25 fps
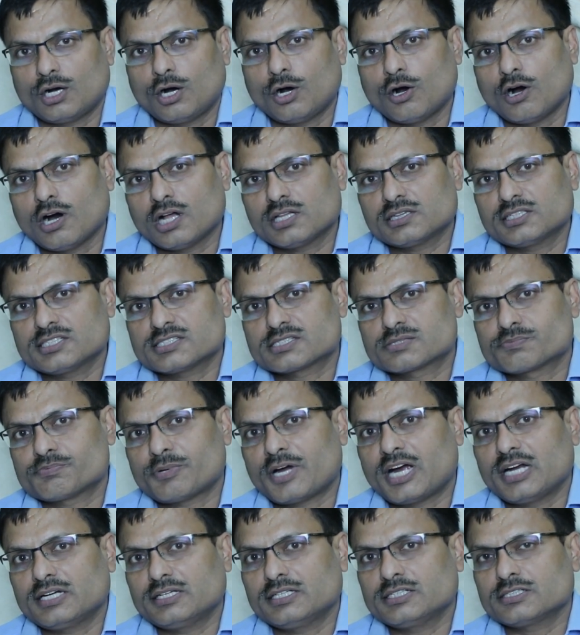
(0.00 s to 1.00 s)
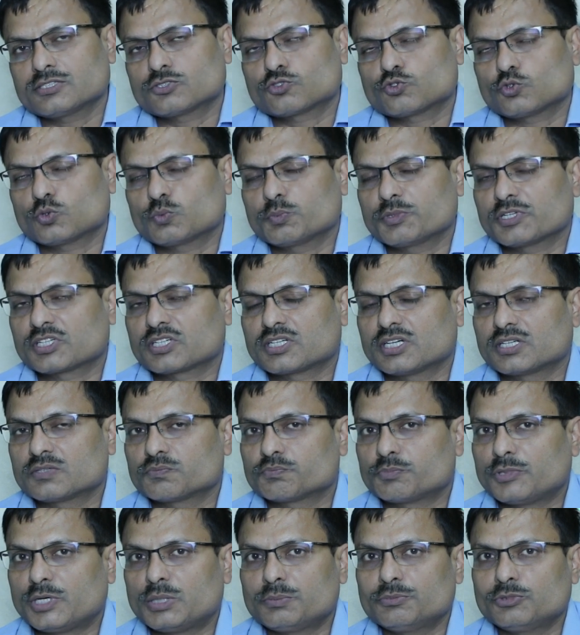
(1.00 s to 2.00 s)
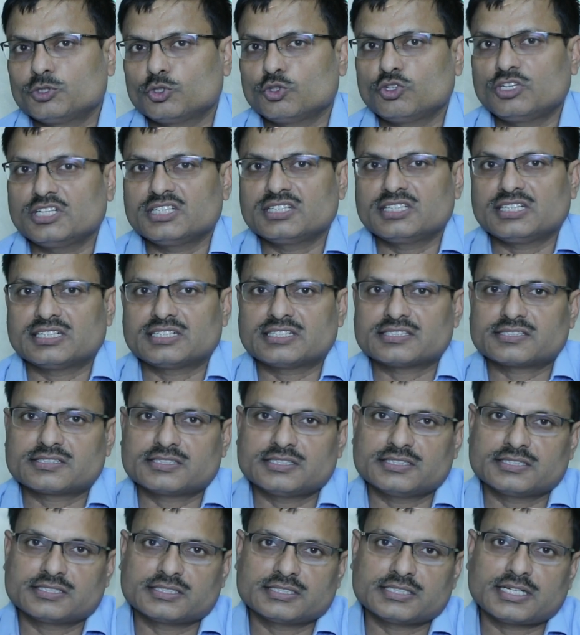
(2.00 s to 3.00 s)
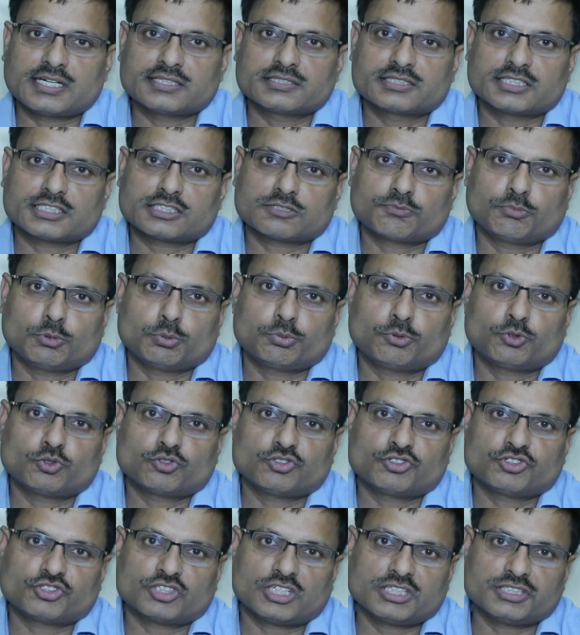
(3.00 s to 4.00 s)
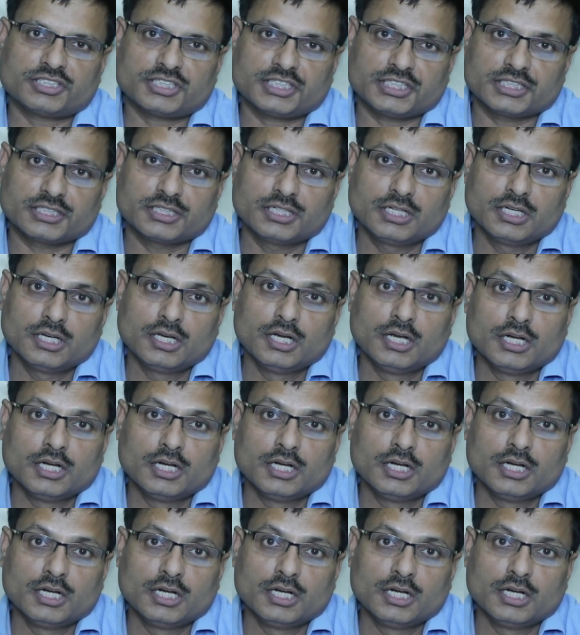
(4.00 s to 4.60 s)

all these findings should be confirmed during the anesthesia just before the surgery.